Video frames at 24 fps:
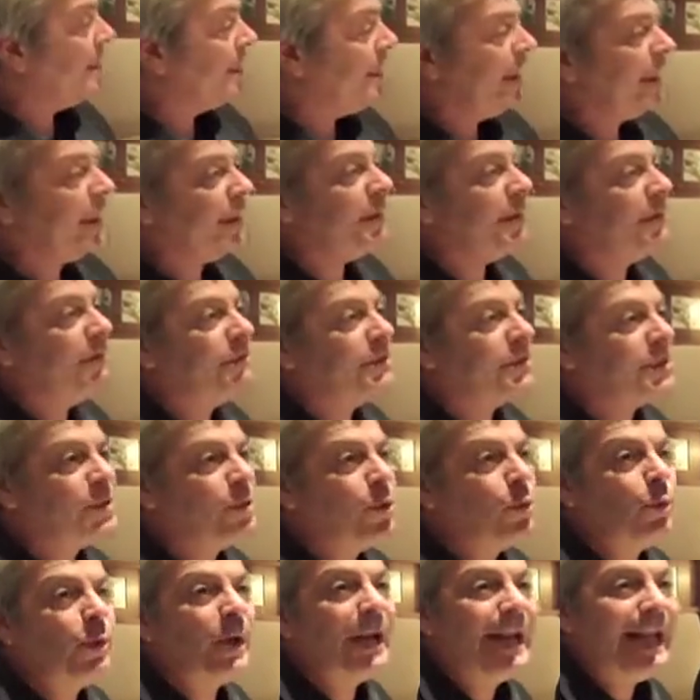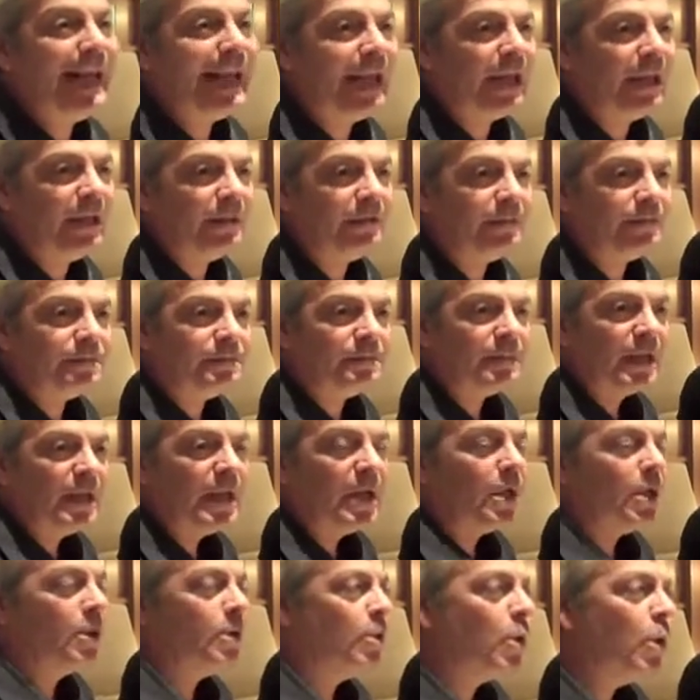then there is no clay.
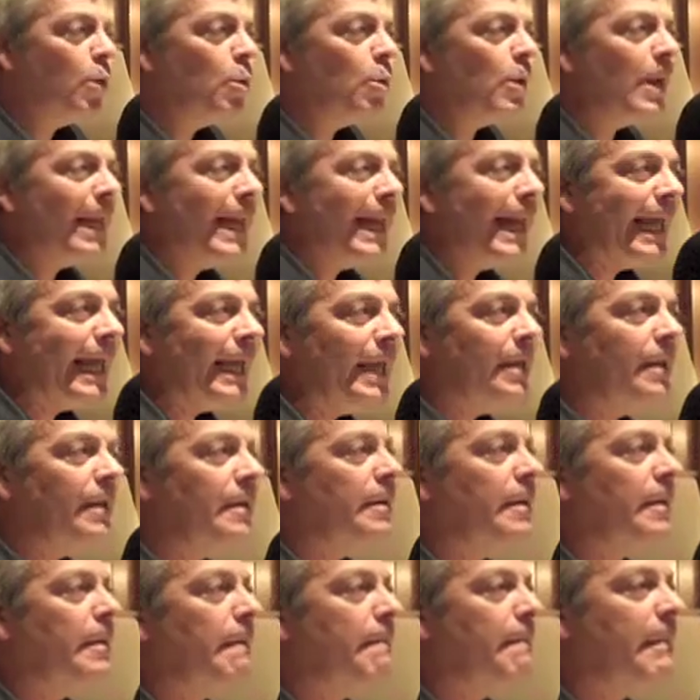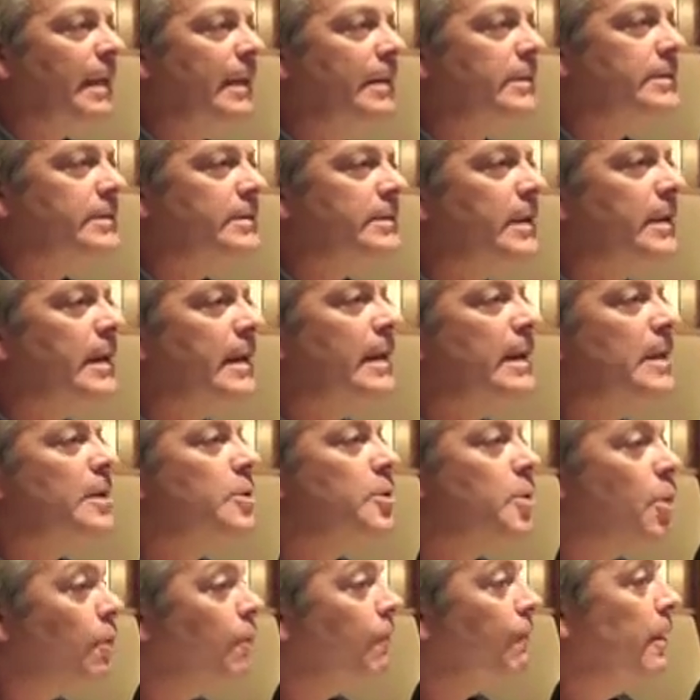No clay means
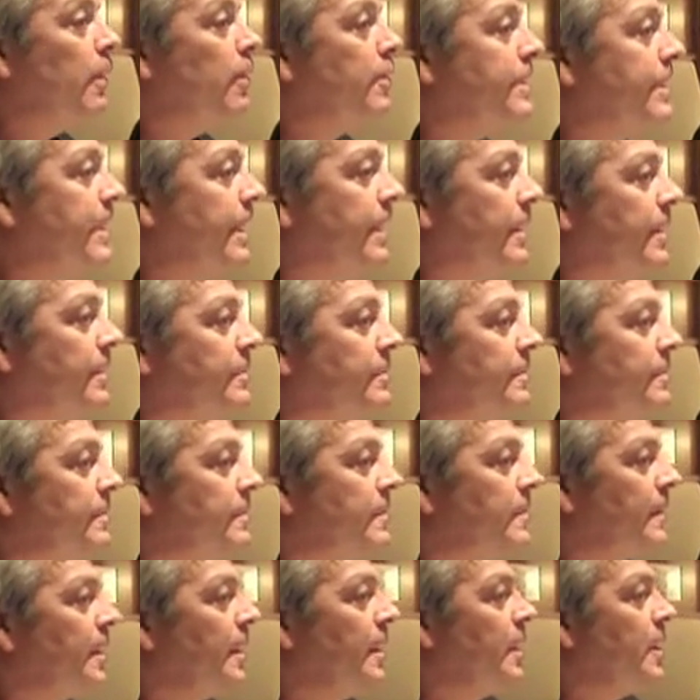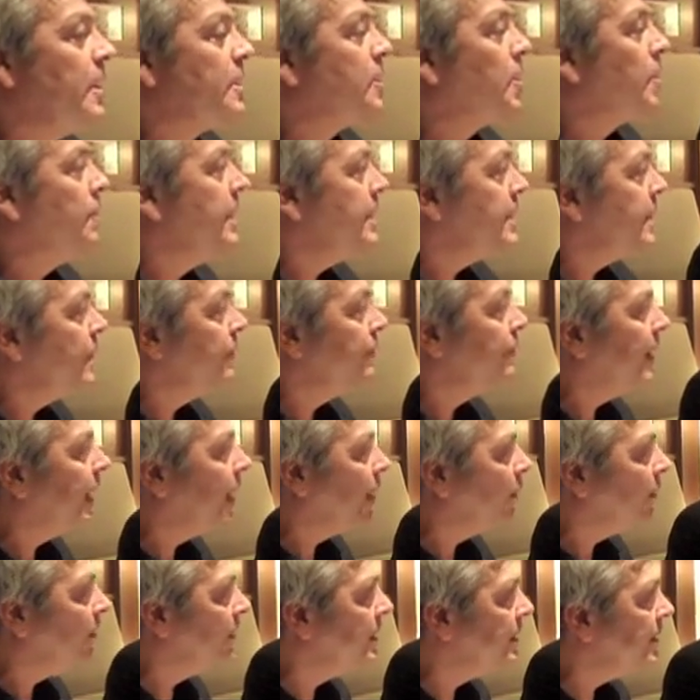no phylloxera. So this
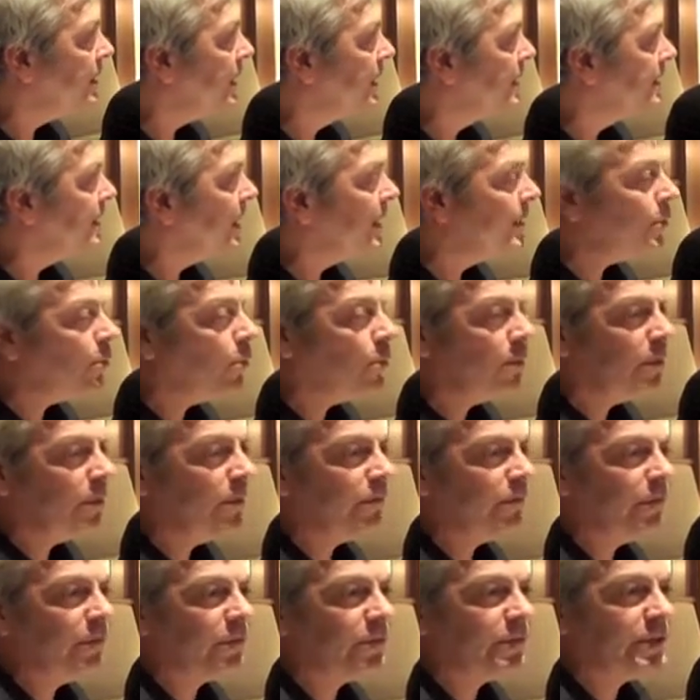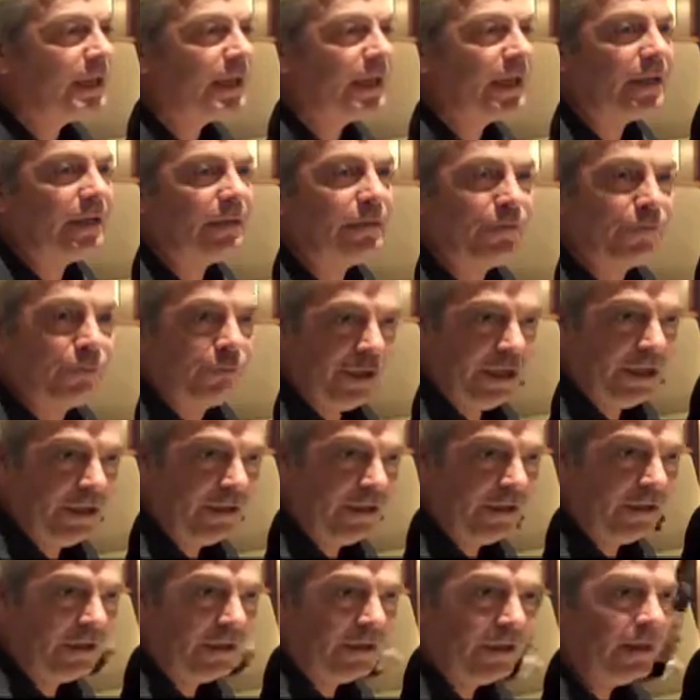environment, it's not only phylloxera free,
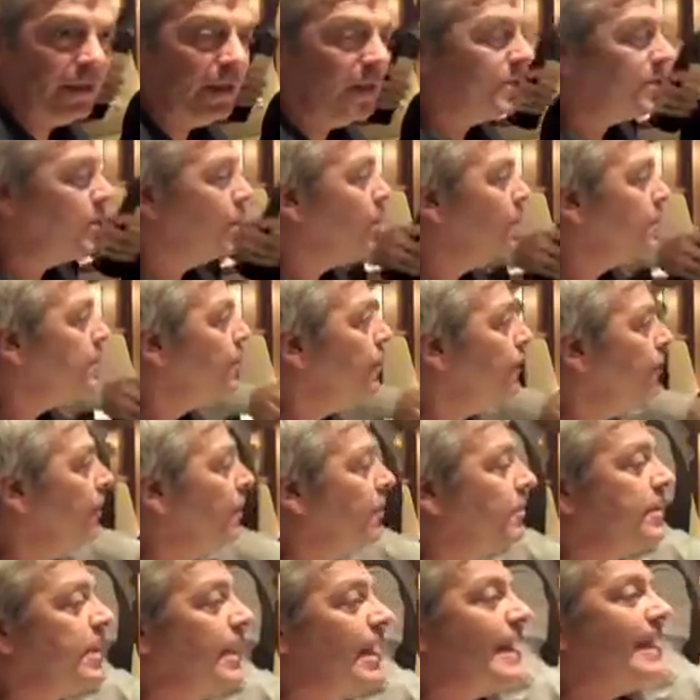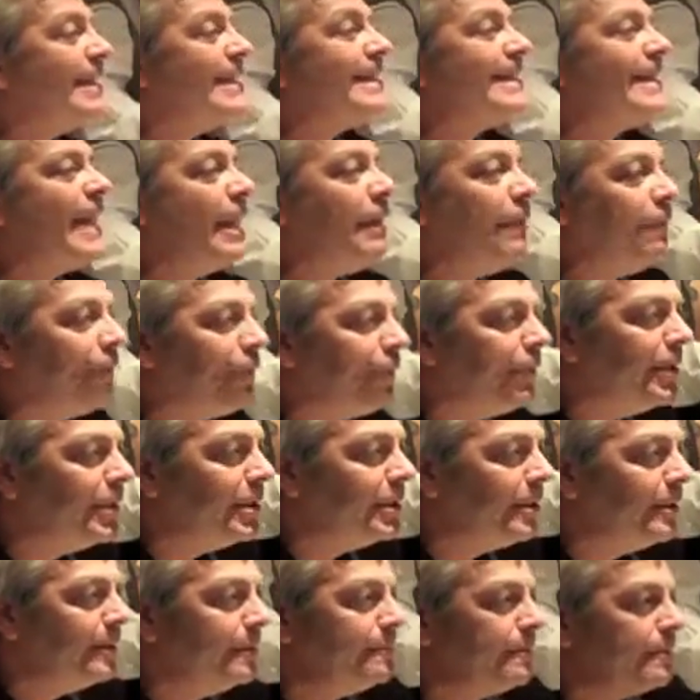it's also phylloxera safe.
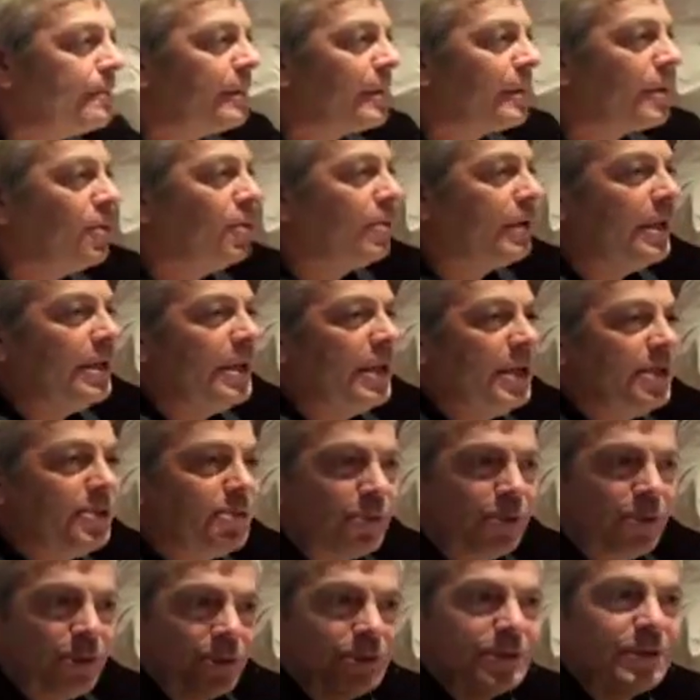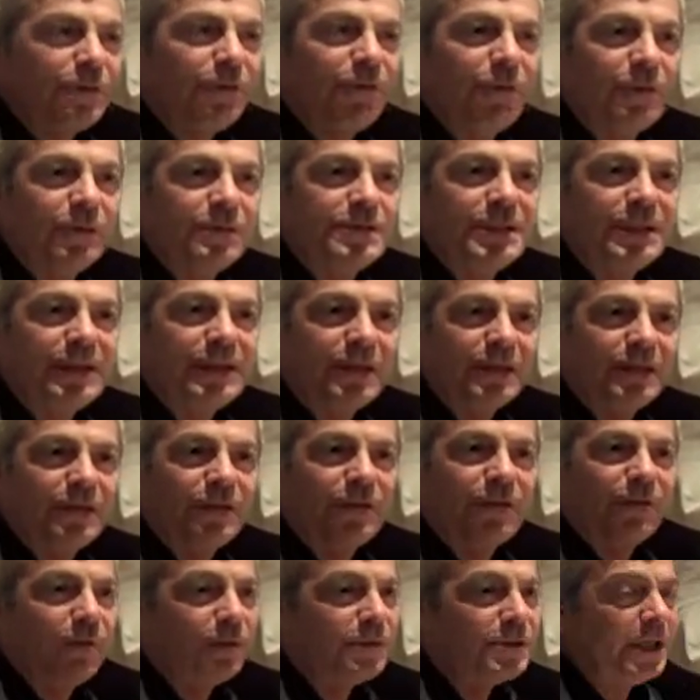You can introduce the phylloxera and
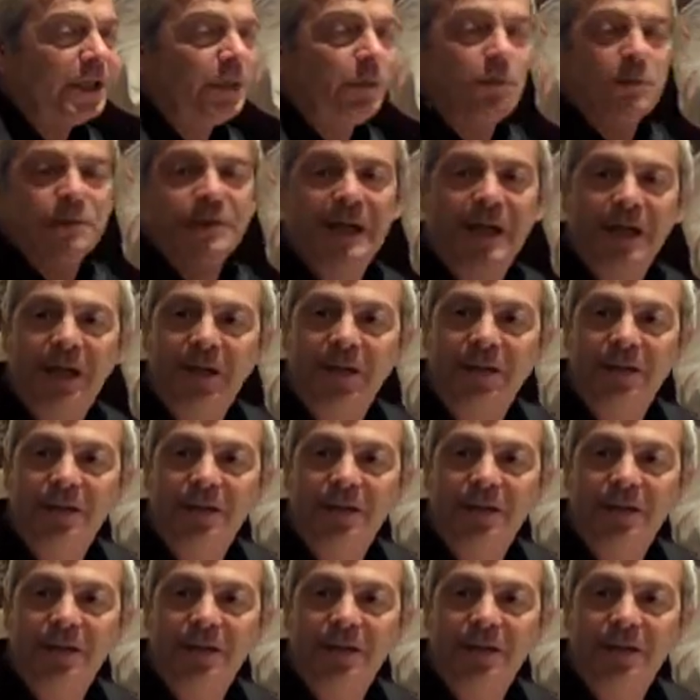the phylloxera will die.